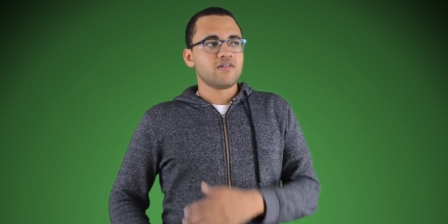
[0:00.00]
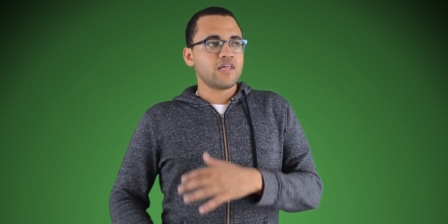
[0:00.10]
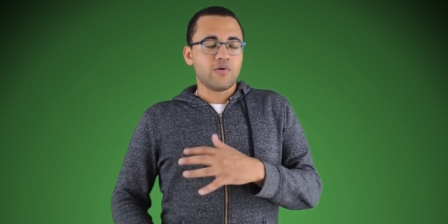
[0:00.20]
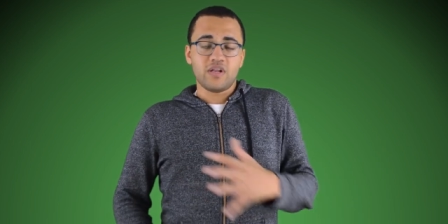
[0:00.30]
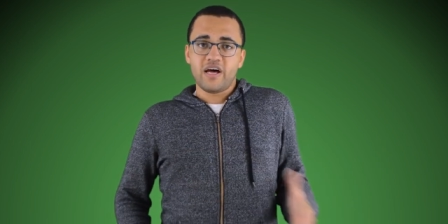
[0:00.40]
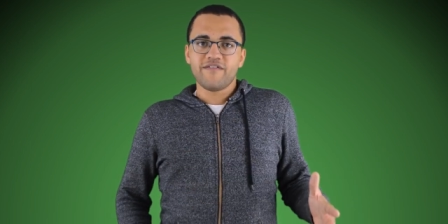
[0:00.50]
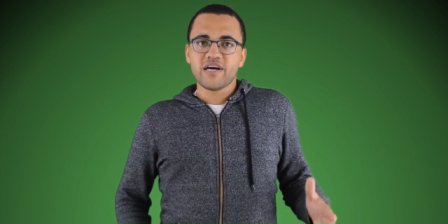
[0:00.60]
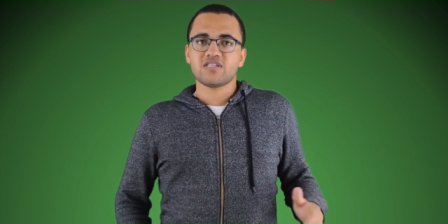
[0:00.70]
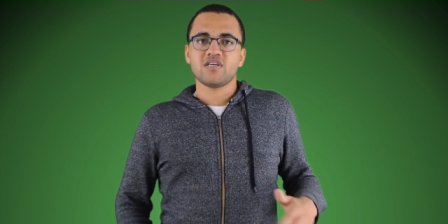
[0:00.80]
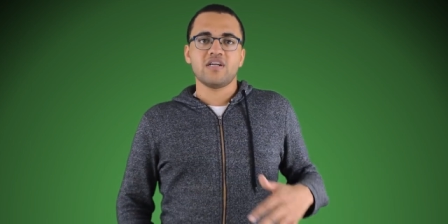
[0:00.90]
that were live
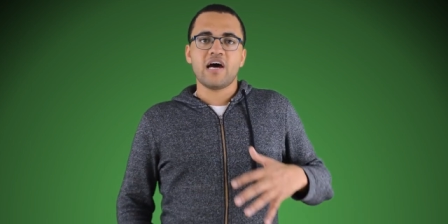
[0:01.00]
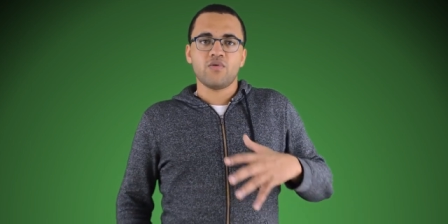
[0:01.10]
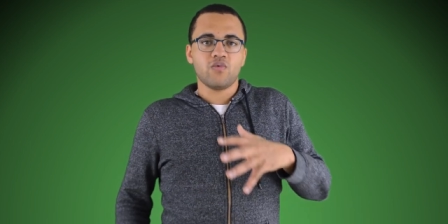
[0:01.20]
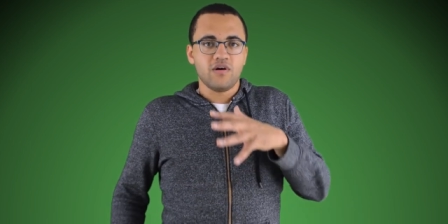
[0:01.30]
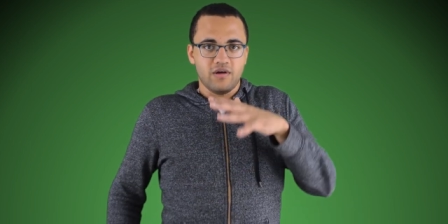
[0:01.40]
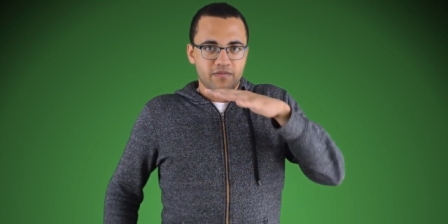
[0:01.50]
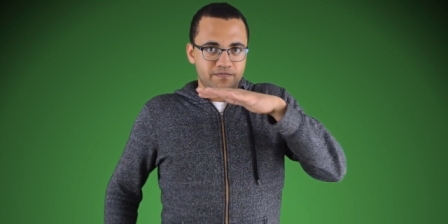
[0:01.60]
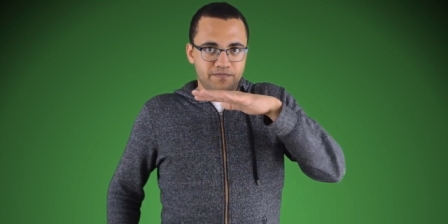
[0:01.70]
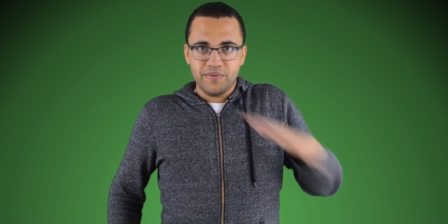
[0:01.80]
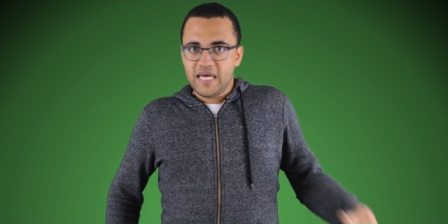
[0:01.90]
action and were
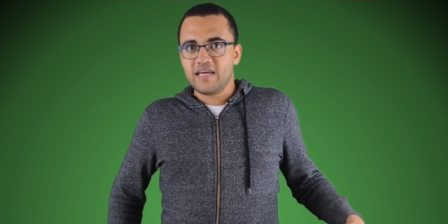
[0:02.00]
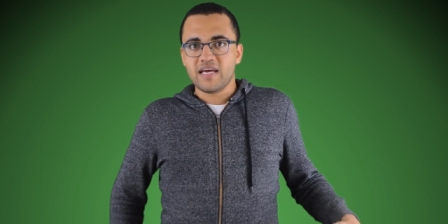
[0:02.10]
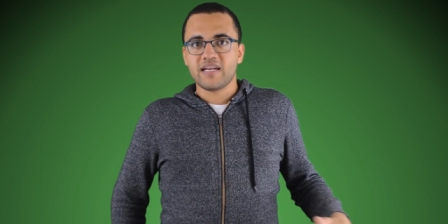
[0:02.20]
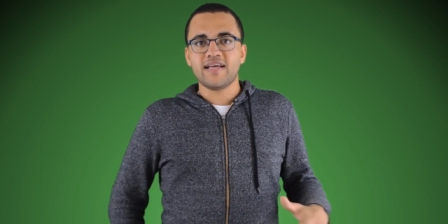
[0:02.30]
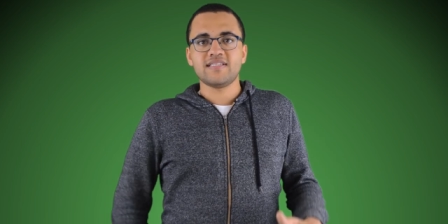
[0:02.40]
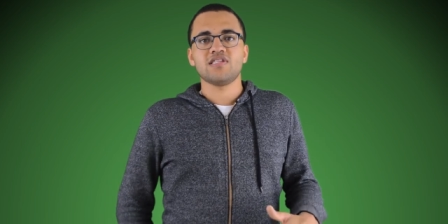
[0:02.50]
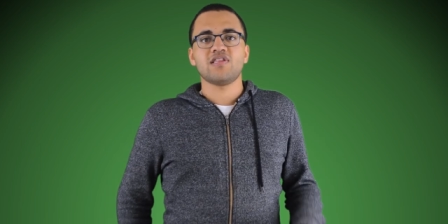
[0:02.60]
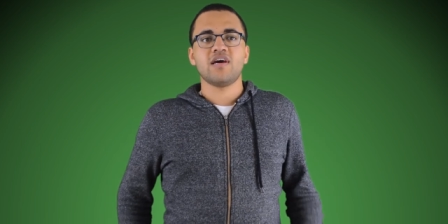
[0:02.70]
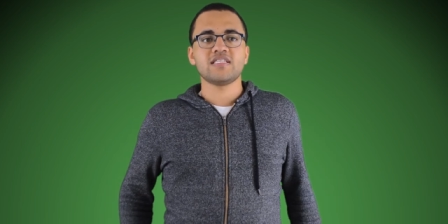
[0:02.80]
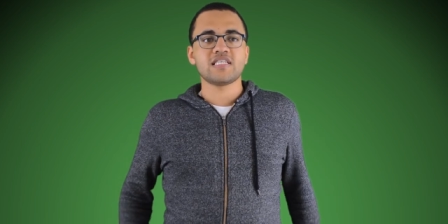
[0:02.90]
big in
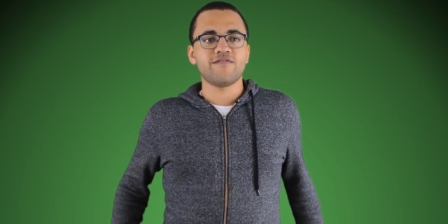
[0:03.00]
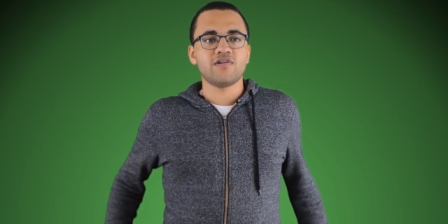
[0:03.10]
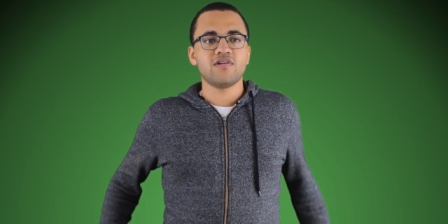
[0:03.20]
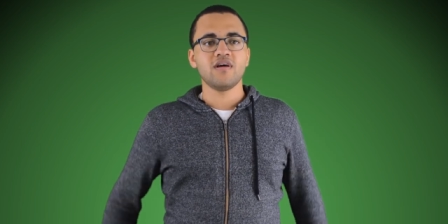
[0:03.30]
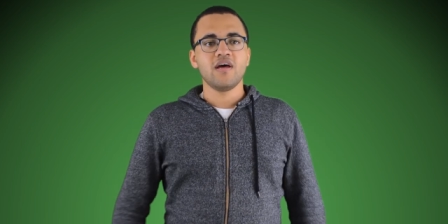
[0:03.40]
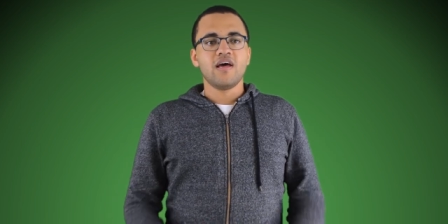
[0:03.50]
1937,